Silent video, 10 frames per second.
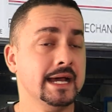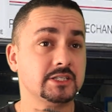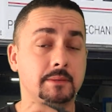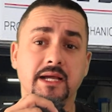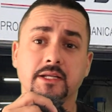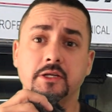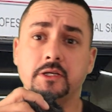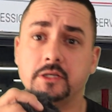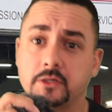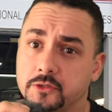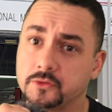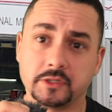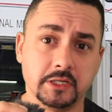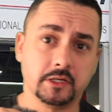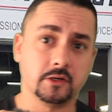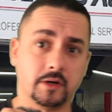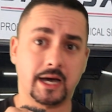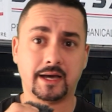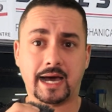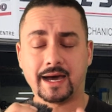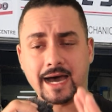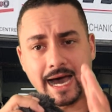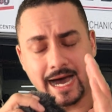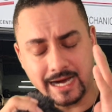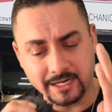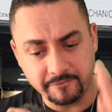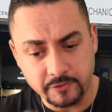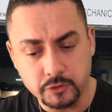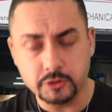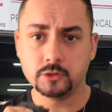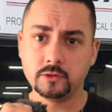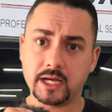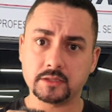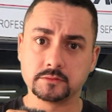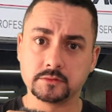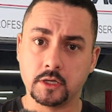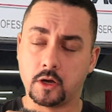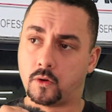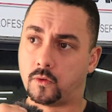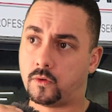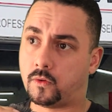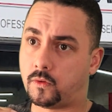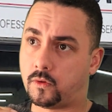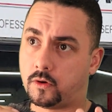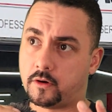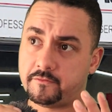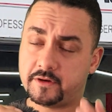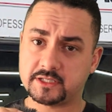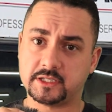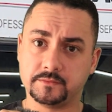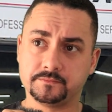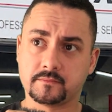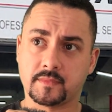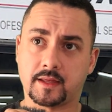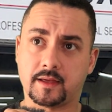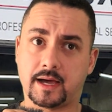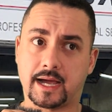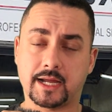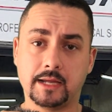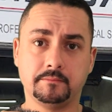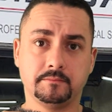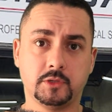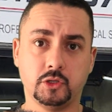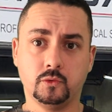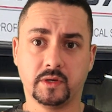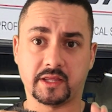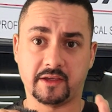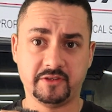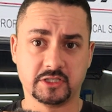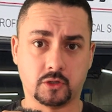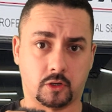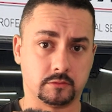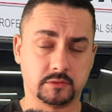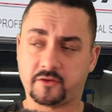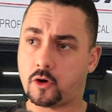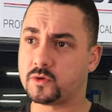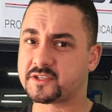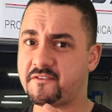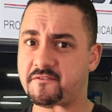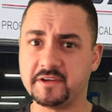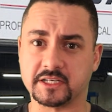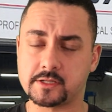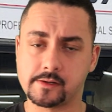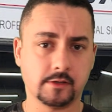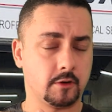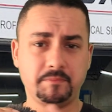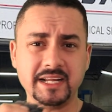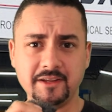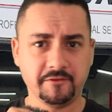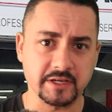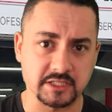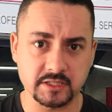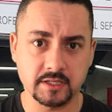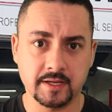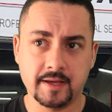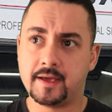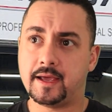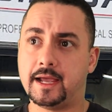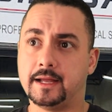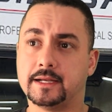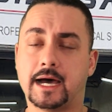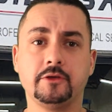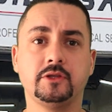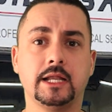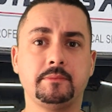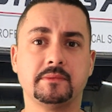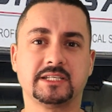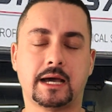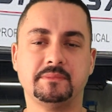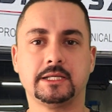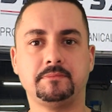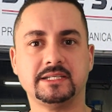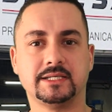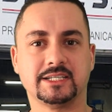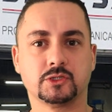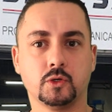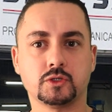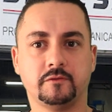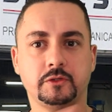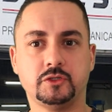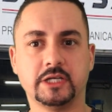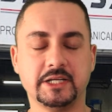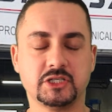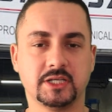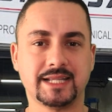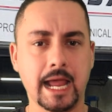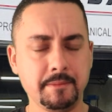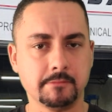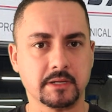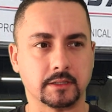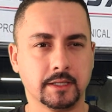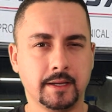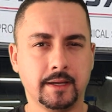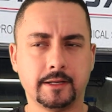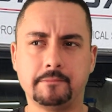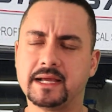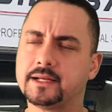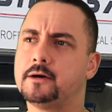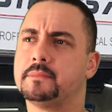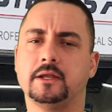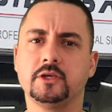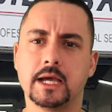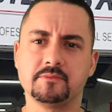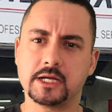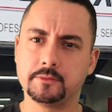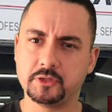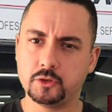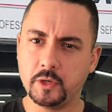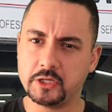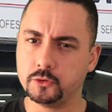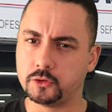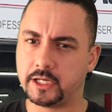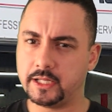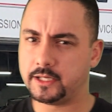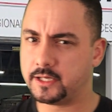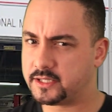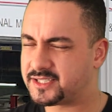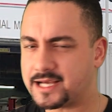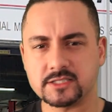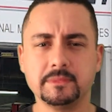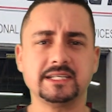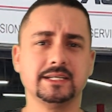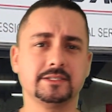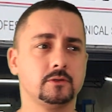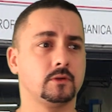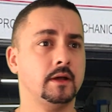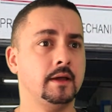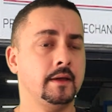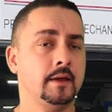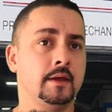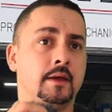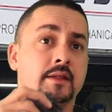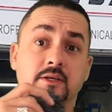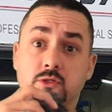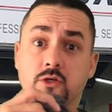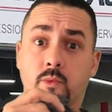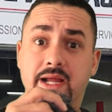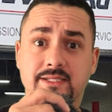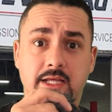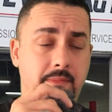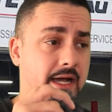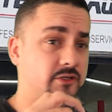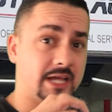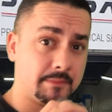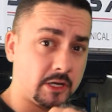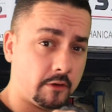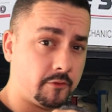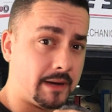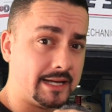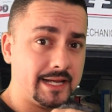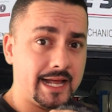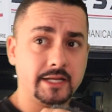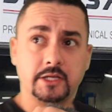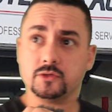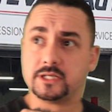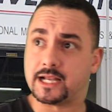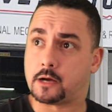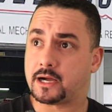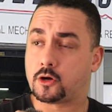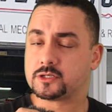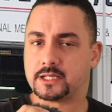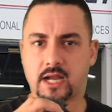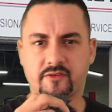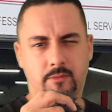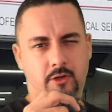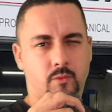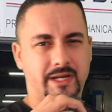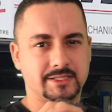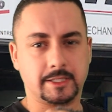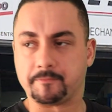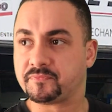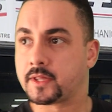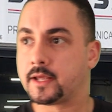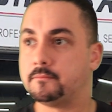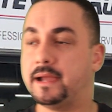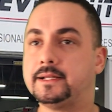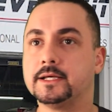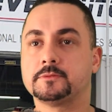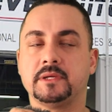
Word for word: So I'm like, no, no, no, no, dude, no, no, no, I, I, I refuse to do that. Firstly, I came to you with a fixed car. The car was fixed completely fixed. And now you're telling me I must, I must replace the exhaust after you change the timing belt. I'm like, no, nah, man, look, I'm trying to put two and two together here. This doesn't make sense at all. This was on Wednesday, mind you. They had my car for Monday and Tuesday. Now my car's unravelable on Wednesday. Man tells